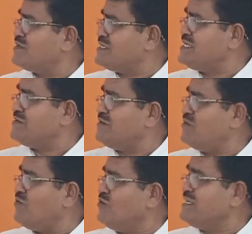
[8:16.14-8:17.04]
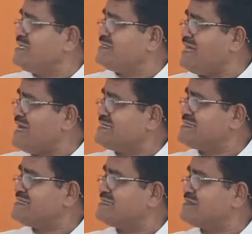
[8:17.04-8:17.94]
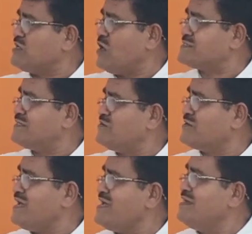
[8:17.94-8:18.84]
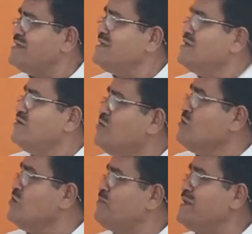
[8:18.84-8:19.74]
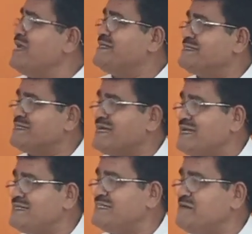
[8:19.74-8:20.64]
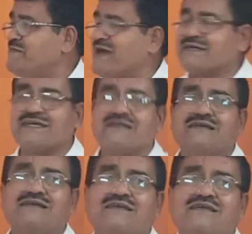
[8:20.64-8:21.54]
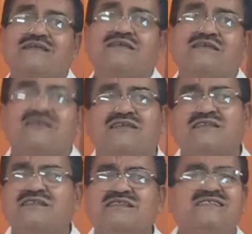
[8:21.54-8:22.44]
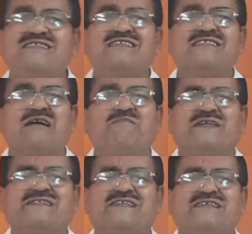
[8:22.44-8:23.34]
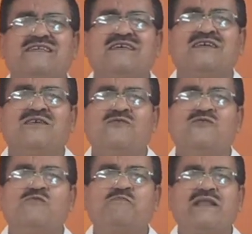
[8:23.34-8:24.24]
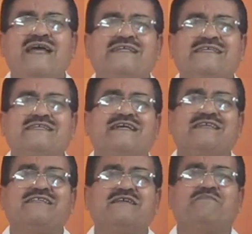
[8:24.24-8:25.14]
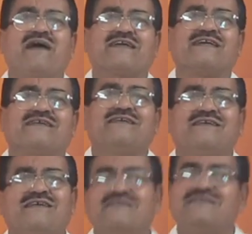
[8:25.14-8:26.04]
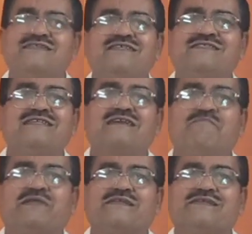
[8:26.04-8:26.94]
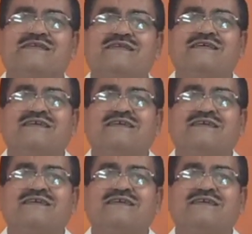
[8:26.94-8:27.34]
read only that clause, okay? Who played cricket in the parking? This is incomplete. Who played cricket in the parking? This is incomplete.